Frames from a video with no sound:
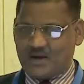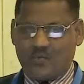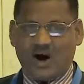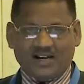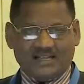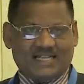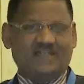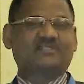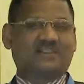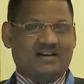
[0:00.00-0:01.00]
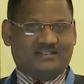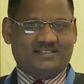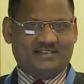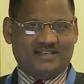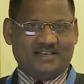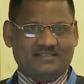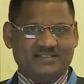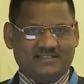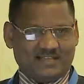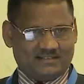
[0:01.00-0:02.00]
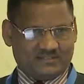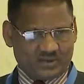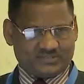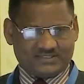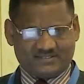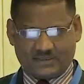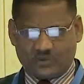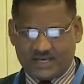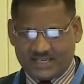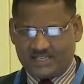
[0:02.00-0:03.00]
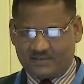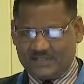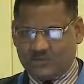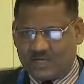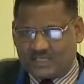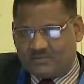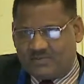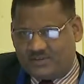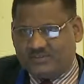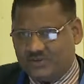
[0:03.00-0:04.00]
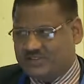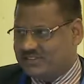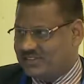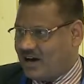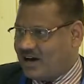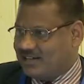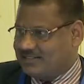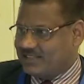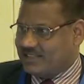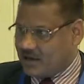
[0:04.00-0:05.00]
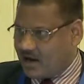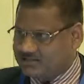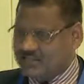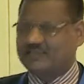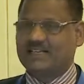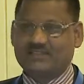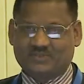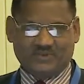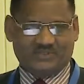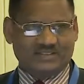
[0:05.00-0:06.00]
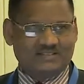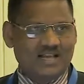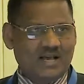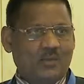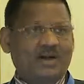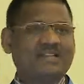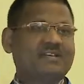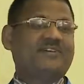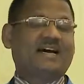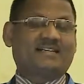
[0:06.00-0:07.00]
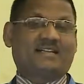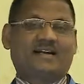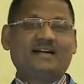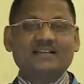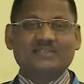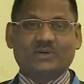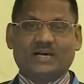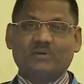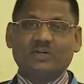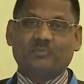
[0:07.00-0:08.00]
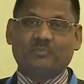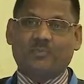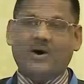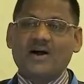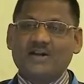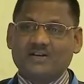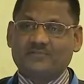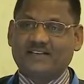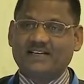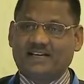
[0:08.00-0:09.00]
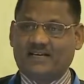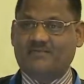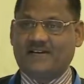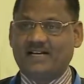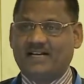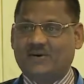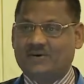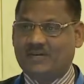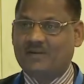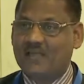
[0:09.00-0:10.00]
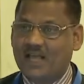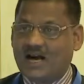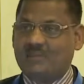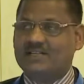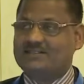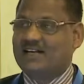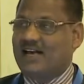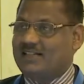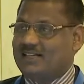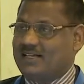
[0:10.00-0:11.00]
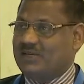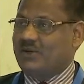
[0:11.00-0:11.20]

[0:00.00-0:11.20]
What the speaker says: What drives cost? Is it the resources, the quantity of the quantum of resources, or is it the cost of the resources? What is the factor? Unless you are able to point your finger and find out, this, and then you